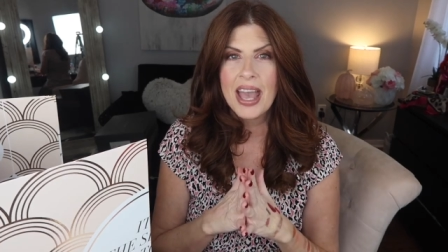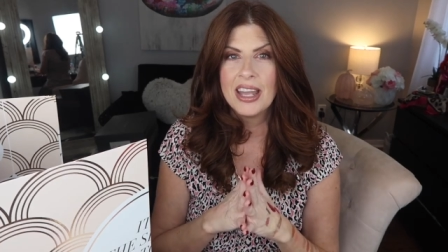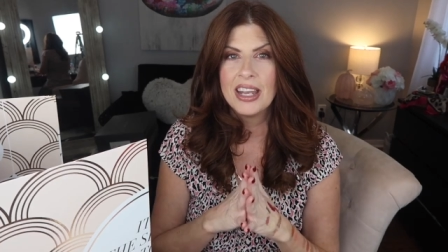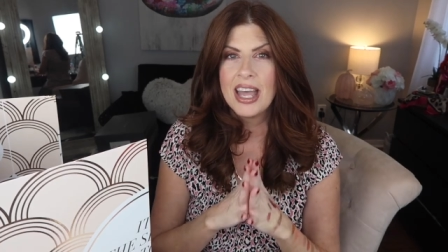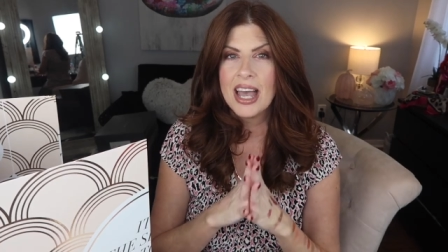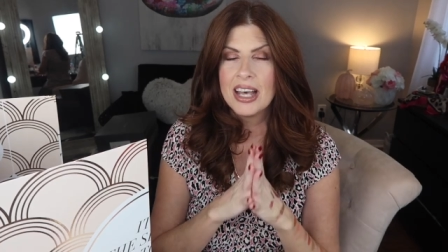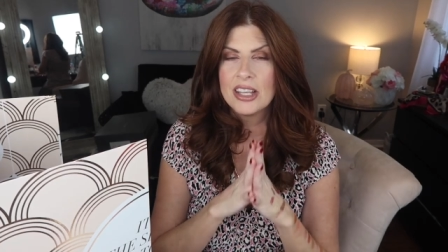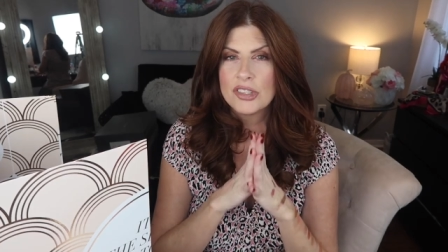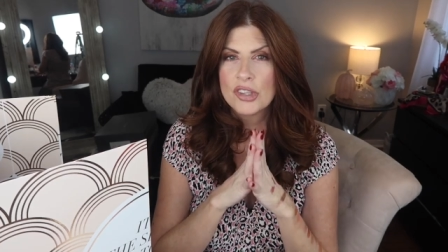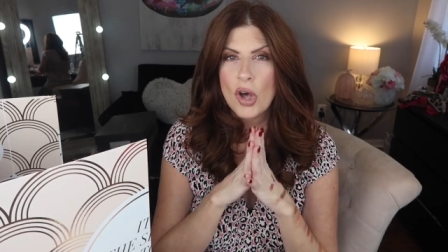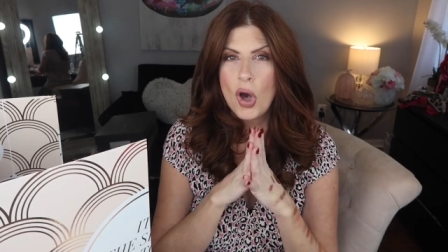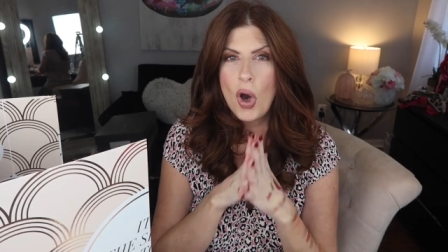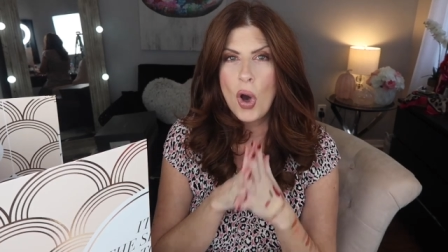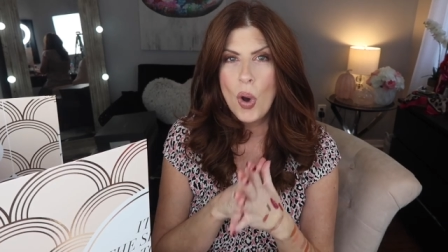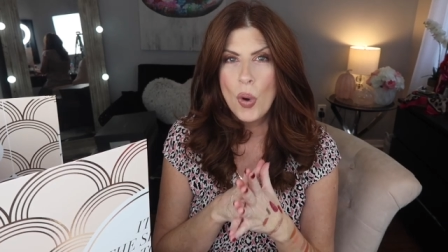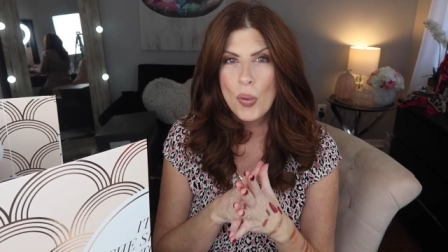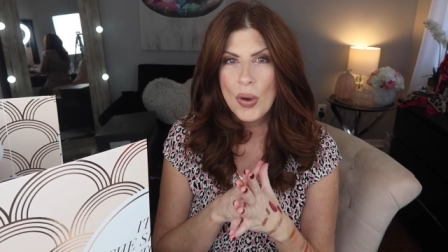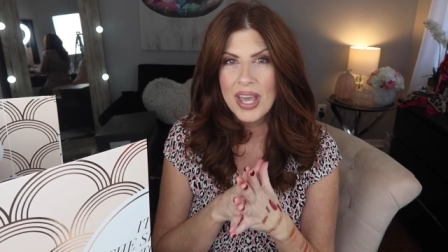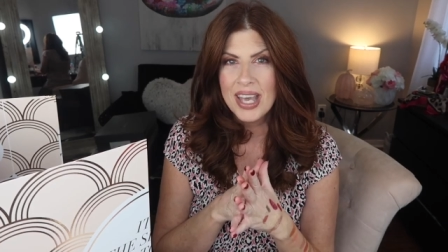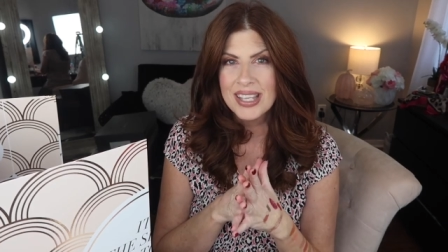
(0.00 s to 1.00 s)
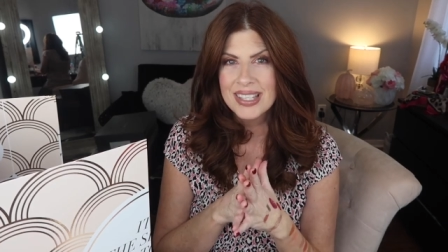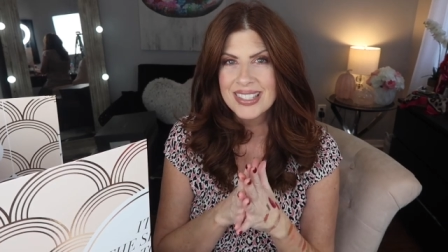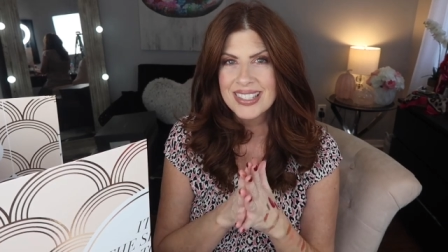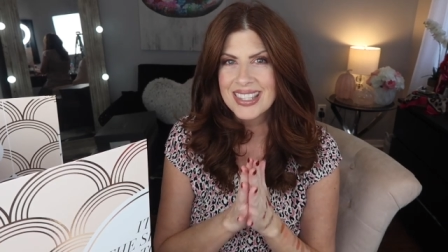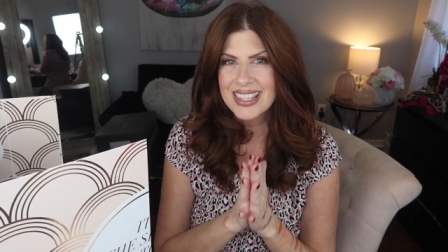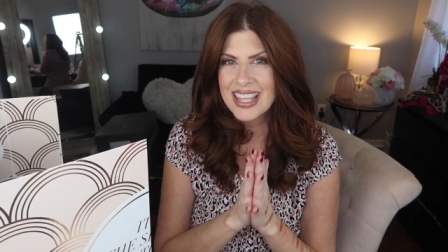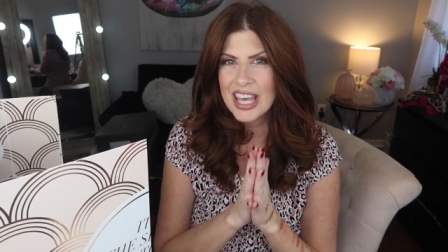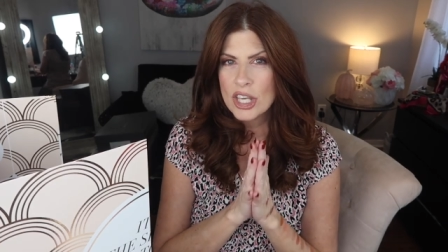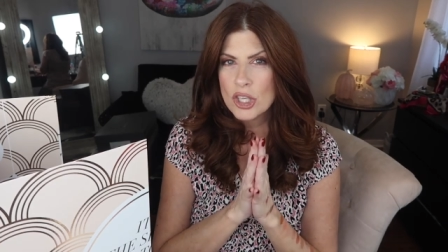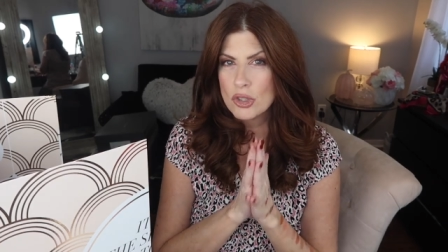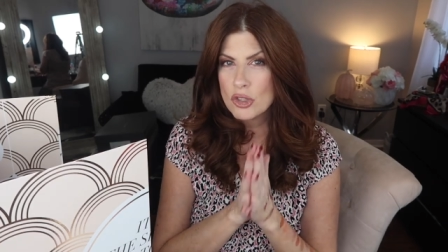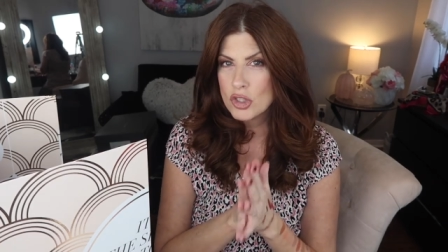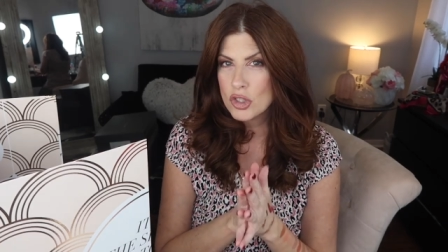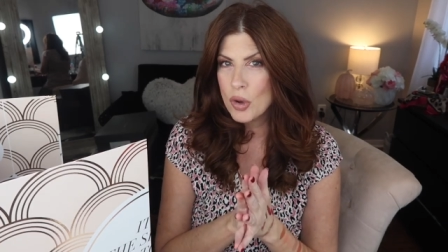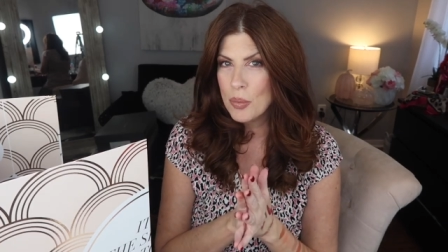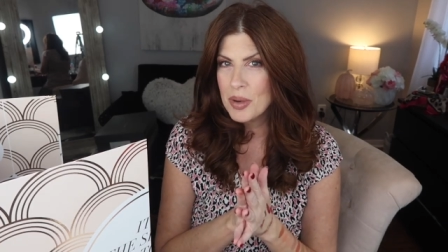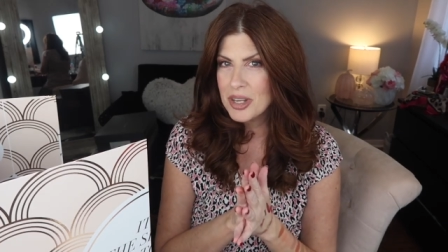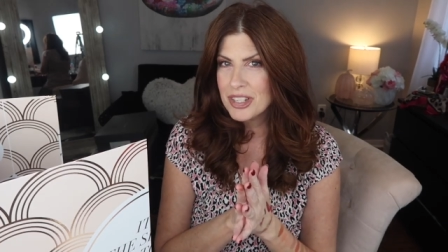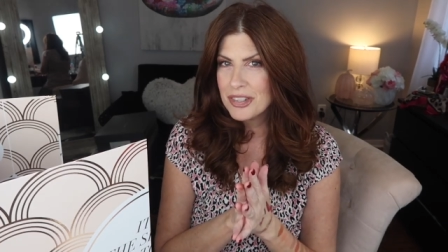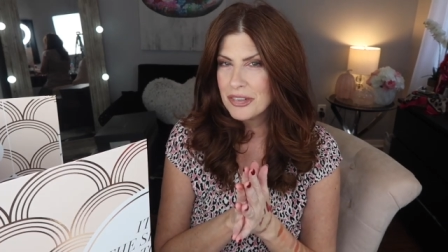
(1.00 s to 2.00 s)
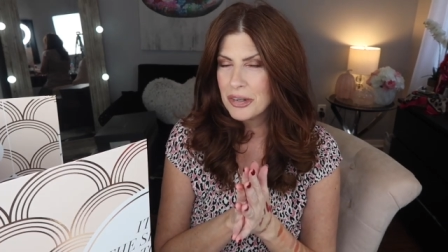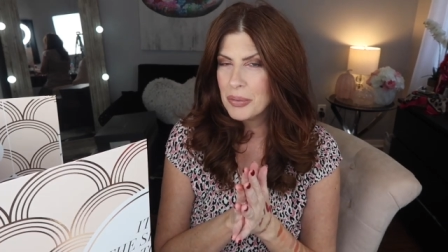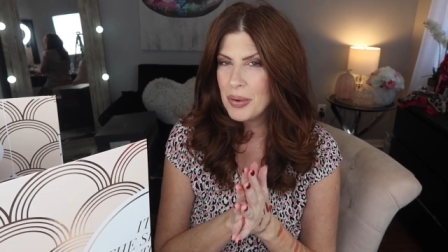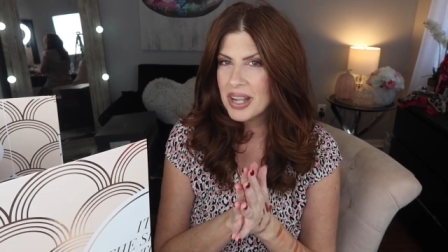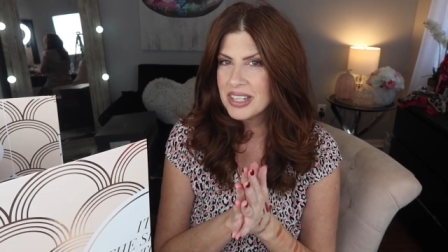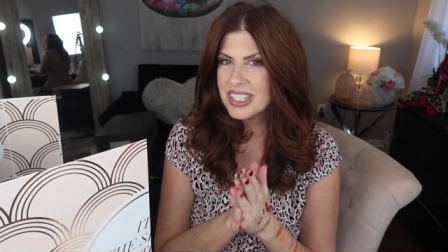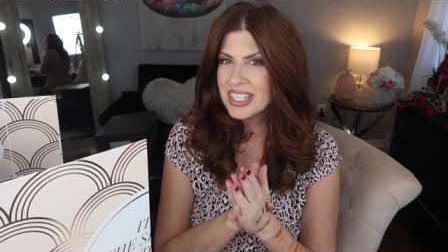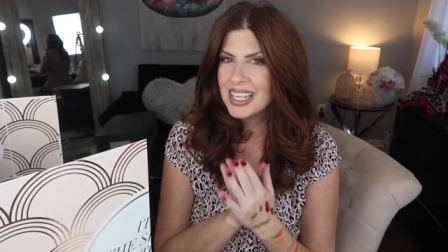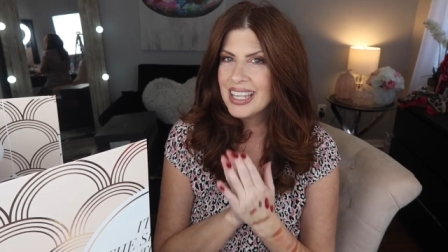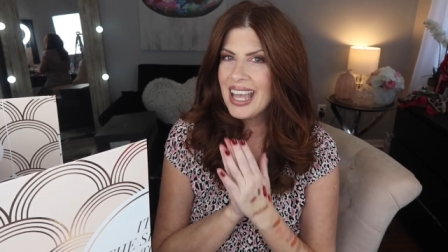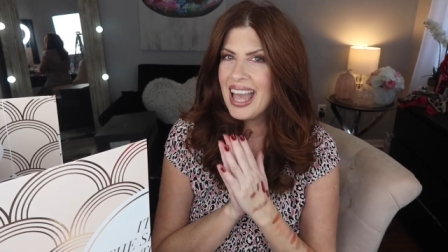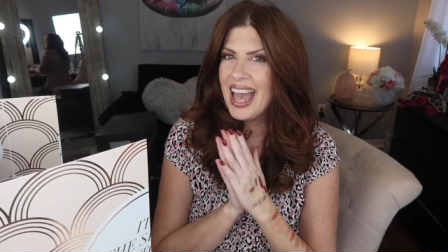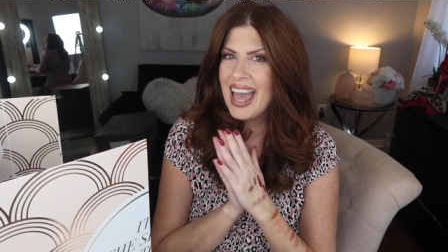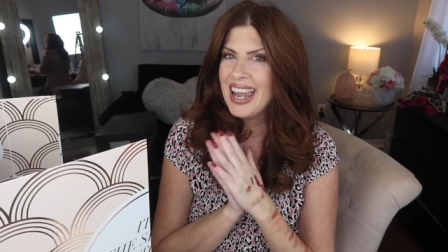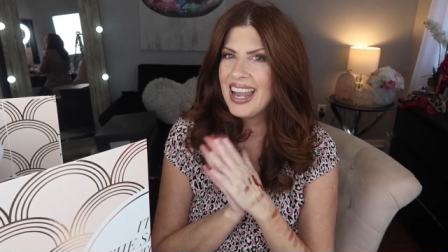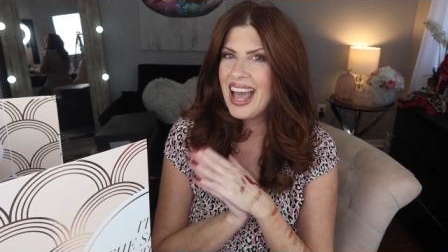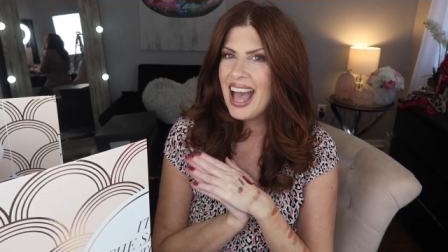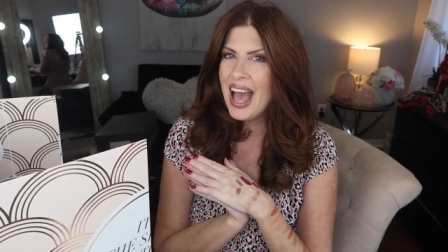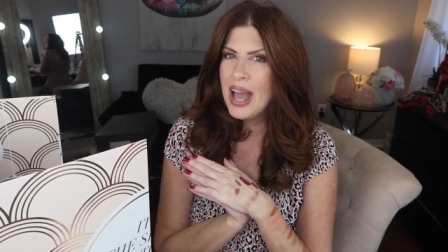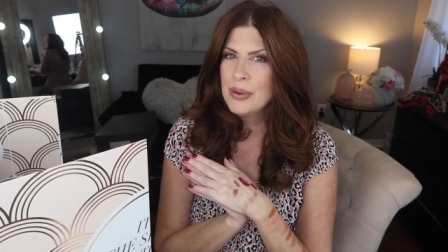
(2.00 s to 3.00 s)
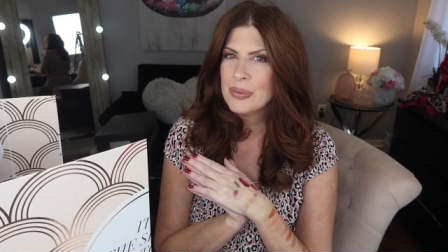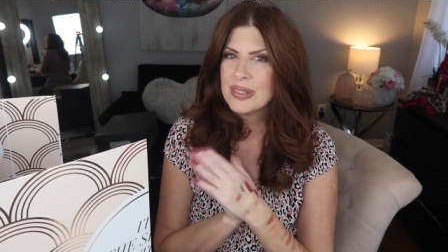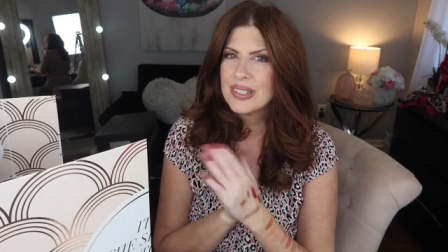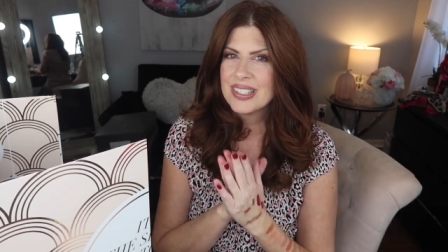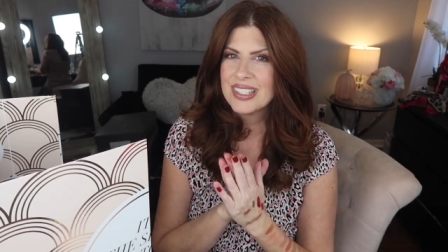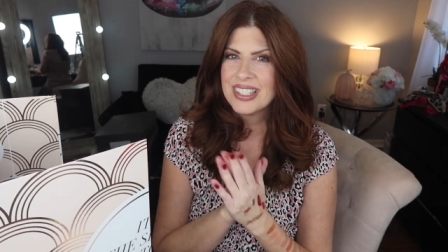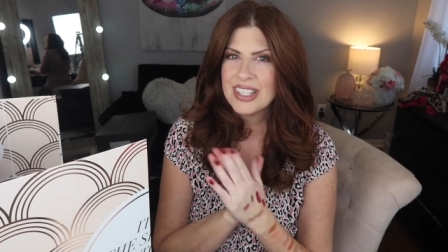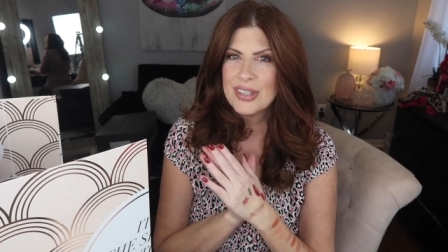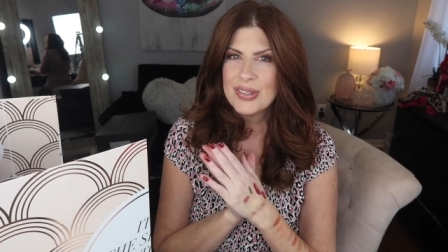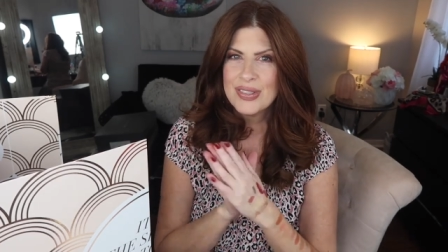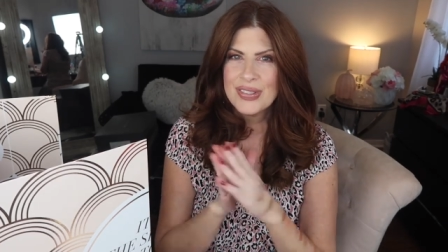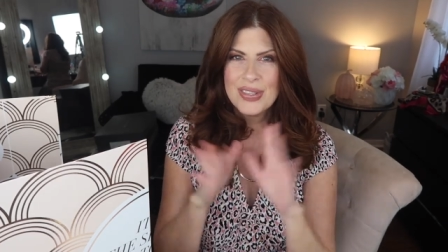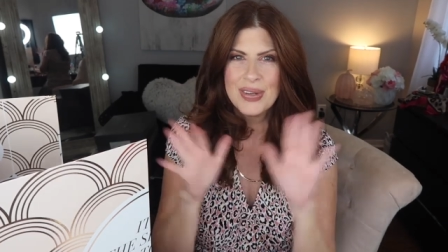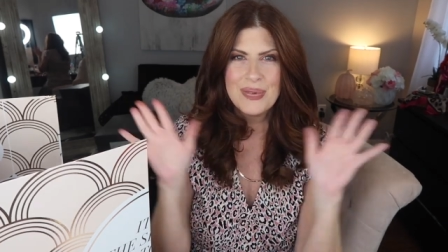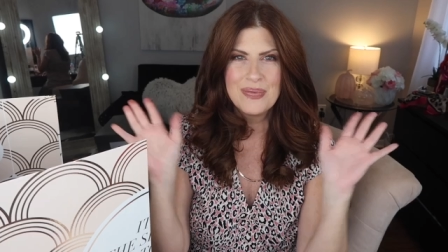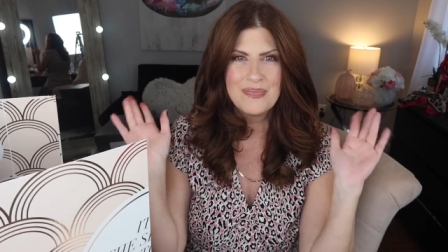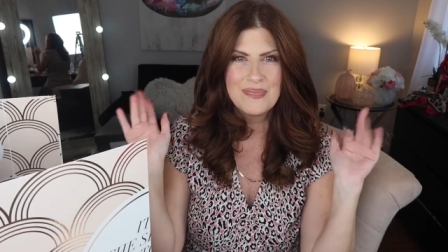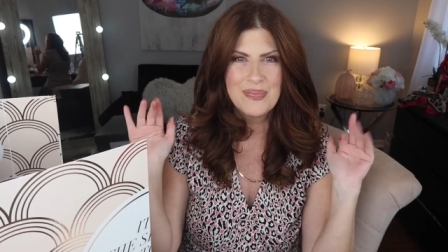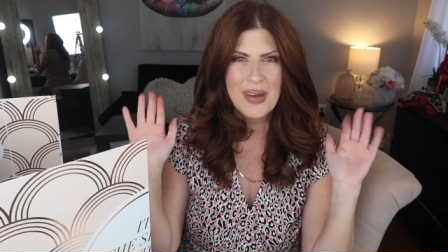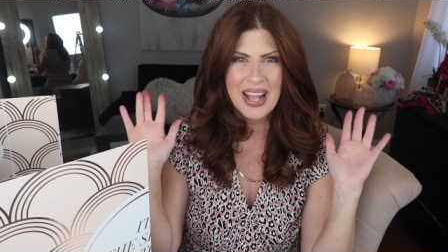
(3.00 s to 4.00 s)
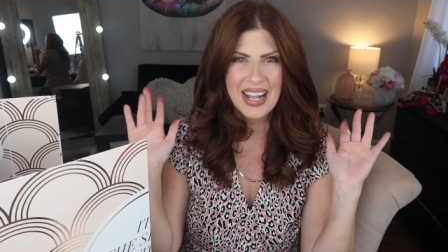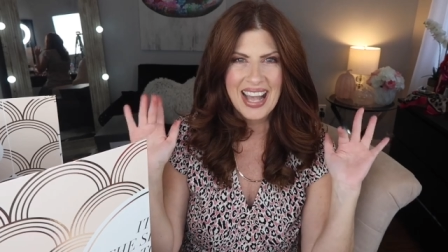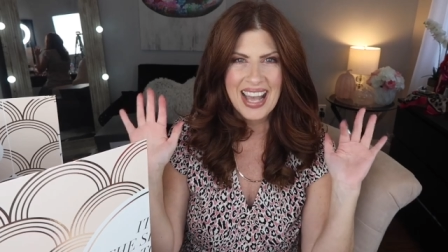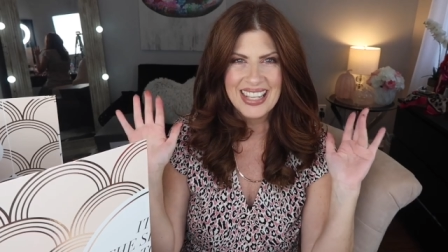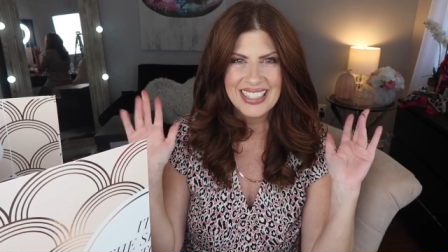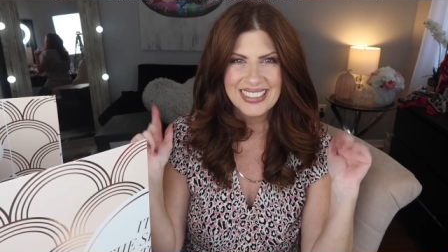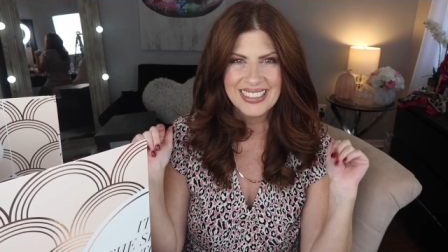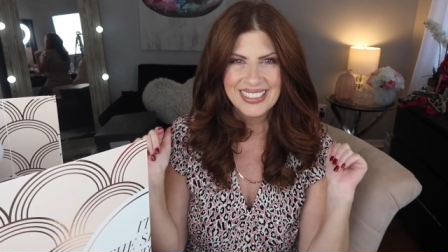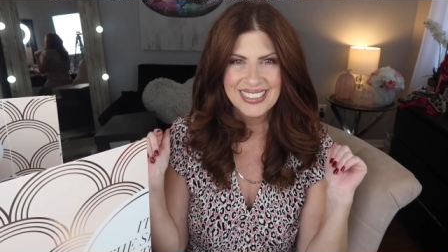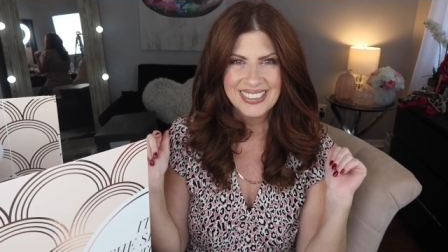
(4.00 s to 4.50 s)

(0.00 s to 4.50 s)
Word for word: And as always, thank you so much for watching, and I will see you soon. Bye, guys.